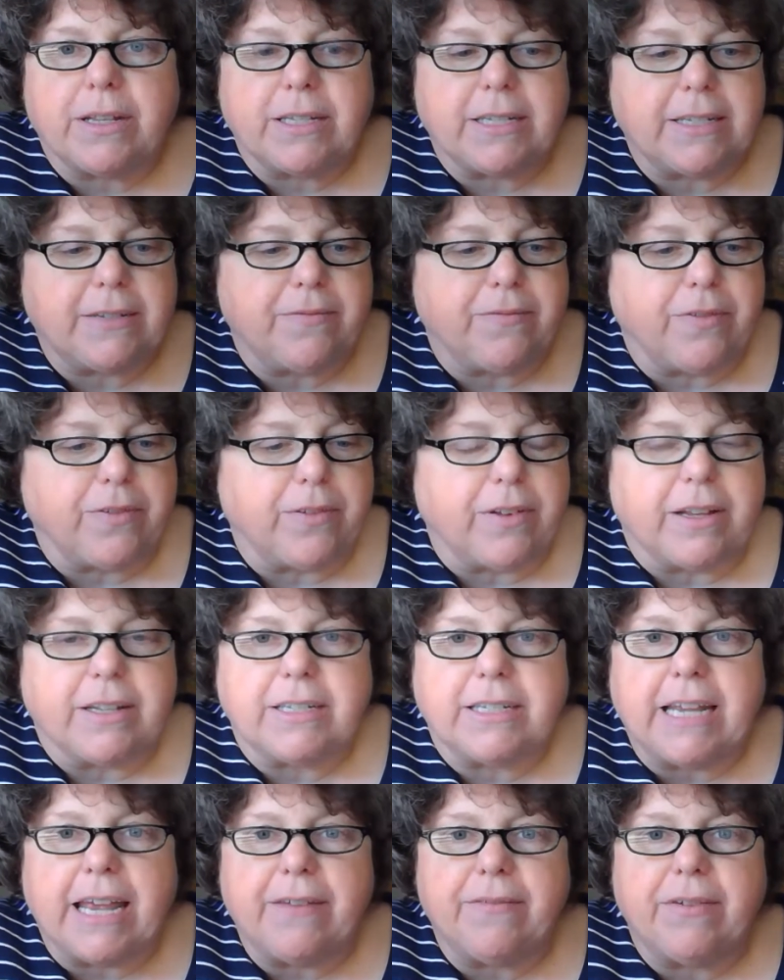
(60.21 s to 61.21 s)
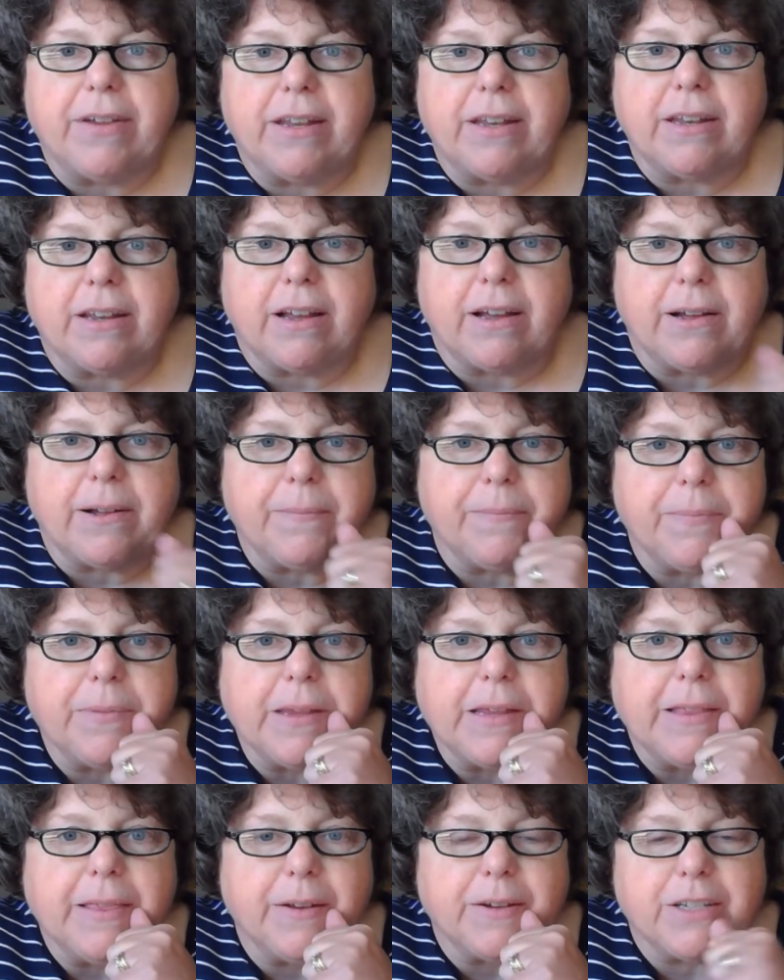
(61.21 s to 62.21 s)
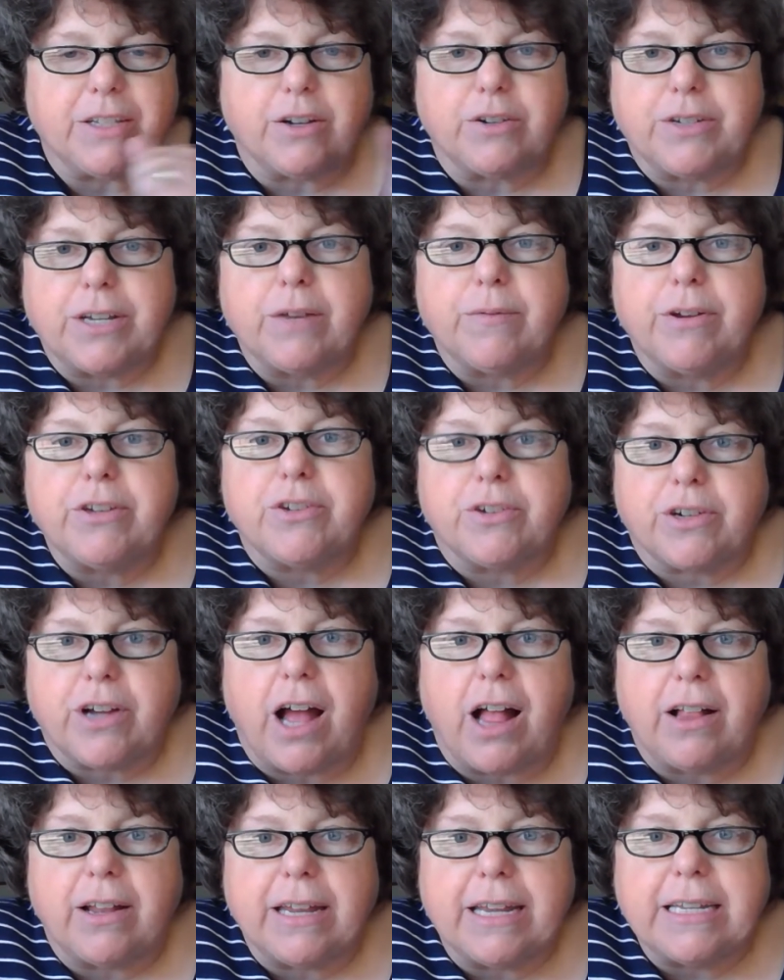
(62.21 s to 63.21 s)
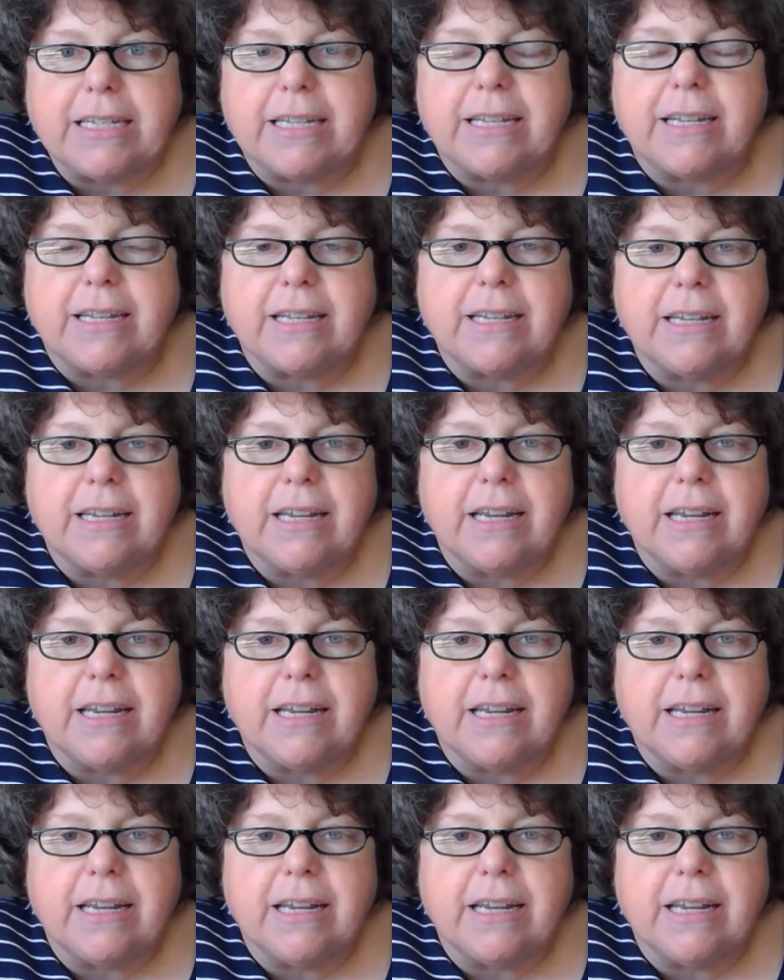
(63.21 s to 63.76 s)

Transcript: seven there's 13 original colonies, and